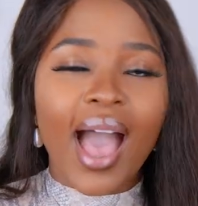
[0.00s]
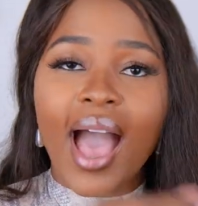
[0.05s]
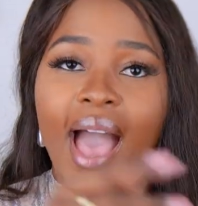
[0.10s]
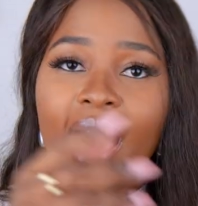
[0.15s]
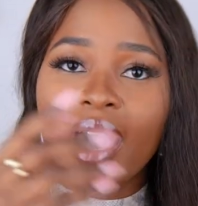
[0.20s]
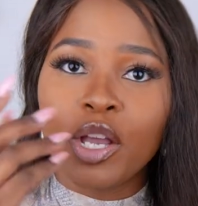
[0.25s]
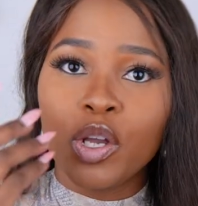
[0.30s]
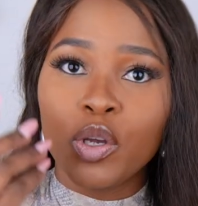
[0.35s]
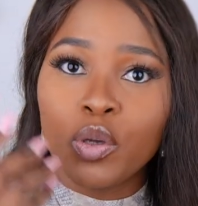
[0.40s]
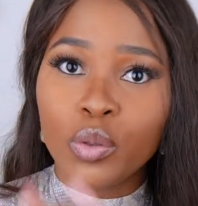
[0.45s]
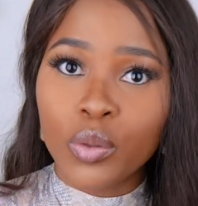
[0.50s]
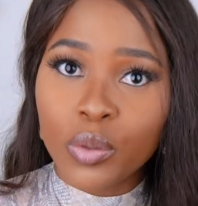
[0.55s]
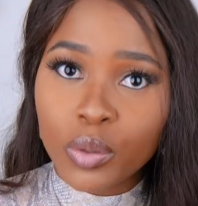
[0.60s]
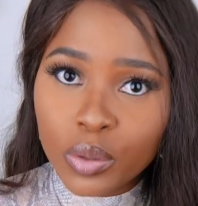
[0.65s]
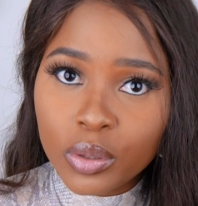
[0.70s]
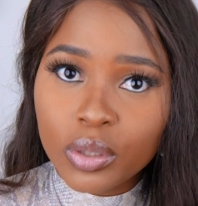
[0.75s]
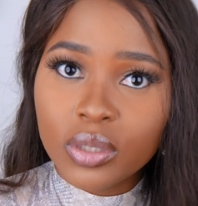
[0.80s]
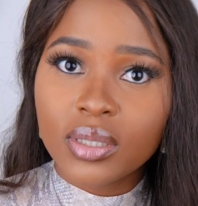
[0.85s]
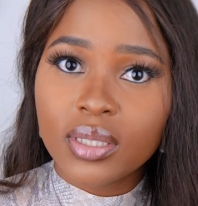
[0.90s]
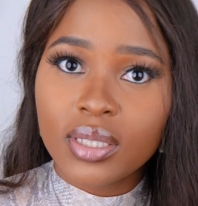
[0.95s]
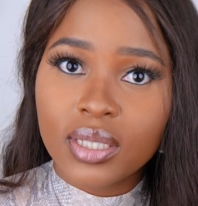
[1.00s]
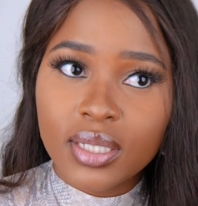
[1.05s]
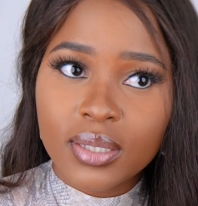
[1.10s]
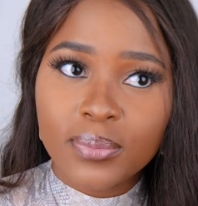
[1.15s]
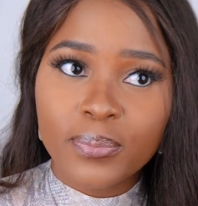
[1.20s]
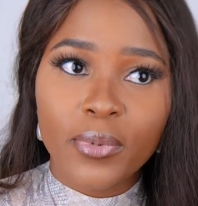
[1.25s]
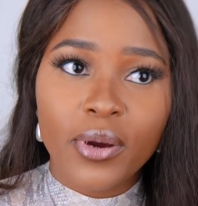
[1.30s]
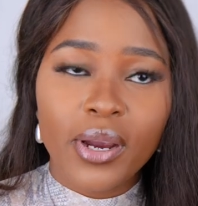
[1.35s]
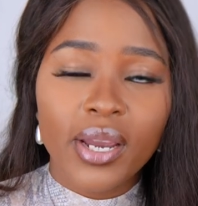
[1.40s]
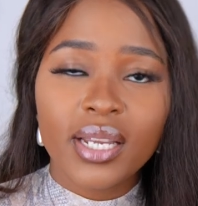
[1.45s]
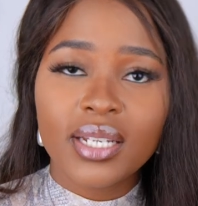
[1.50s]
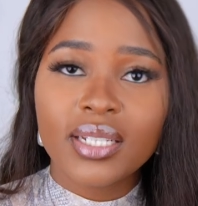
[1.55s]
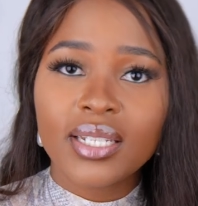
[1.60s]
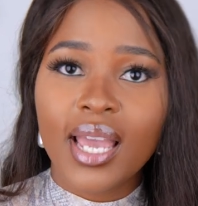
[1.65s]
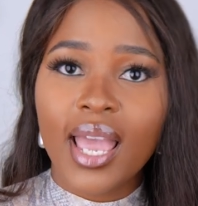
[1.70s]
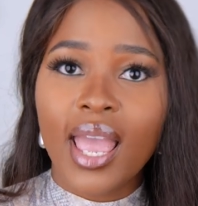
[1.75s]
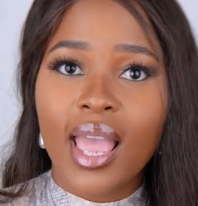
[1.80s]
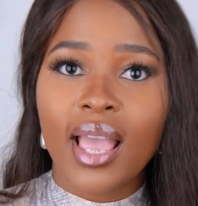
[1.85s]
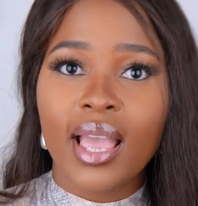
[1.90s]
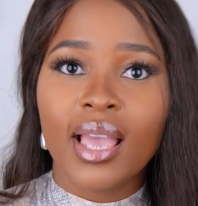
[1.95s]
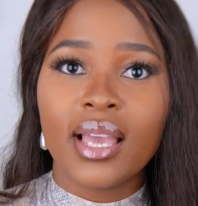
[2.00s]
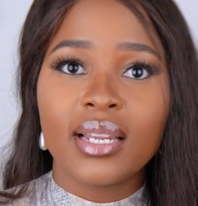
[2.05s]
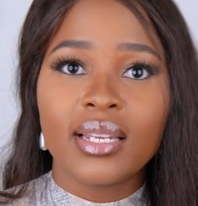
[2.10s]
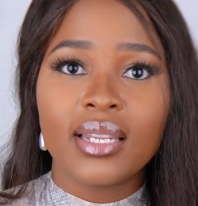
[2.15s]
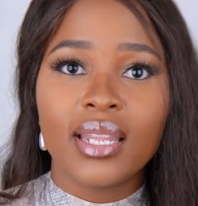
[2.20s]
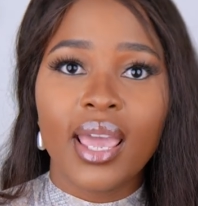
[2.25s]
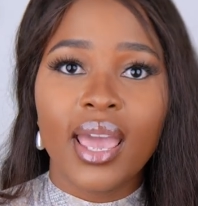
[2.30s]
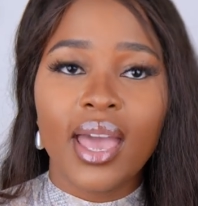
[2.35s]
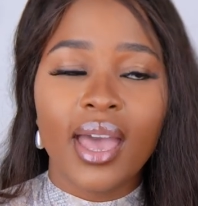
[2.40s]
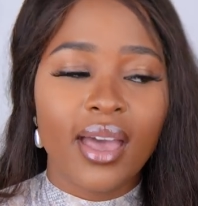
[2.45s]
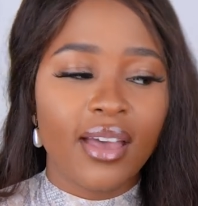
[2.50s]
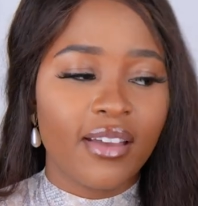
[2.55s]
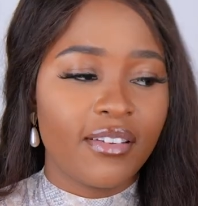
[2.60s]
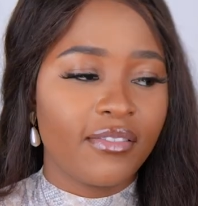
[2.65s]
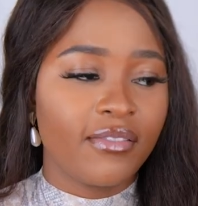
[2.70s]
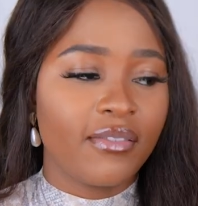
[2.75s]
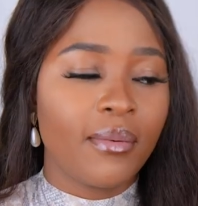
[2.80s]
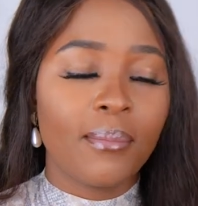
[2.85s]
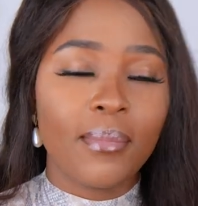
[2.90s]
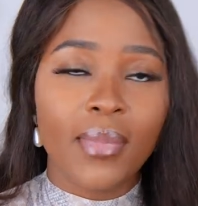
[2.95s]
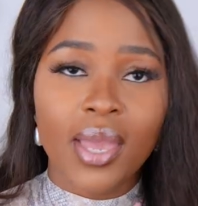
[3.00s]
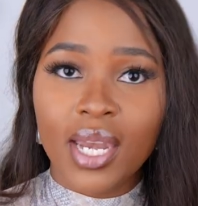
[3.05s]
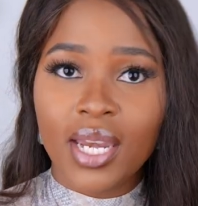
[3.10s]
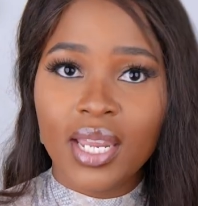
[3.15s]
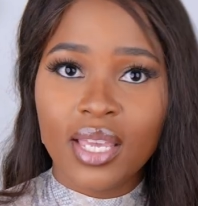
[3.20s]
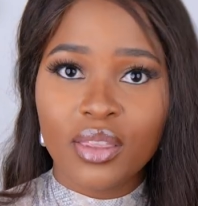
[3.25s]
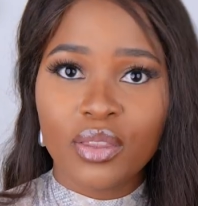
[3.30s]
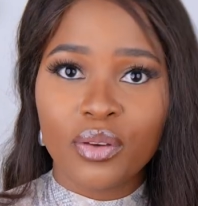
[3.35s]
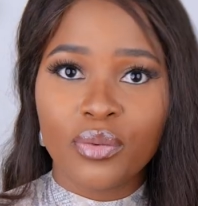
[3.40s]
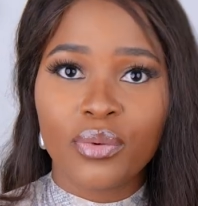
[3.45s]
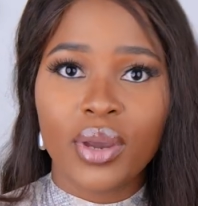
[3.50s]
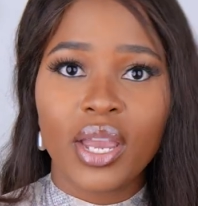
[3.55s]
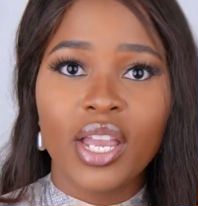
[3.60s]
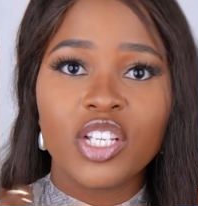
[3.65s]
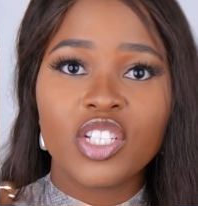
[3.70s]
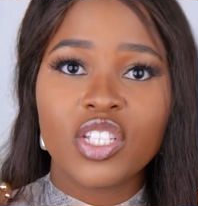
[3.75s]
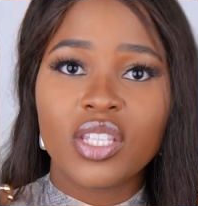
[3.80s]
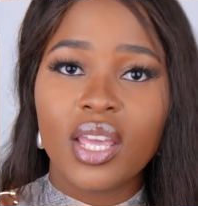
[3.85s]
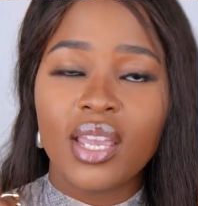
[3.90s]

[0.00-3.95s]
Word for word: I googled this brand and they have many in the range.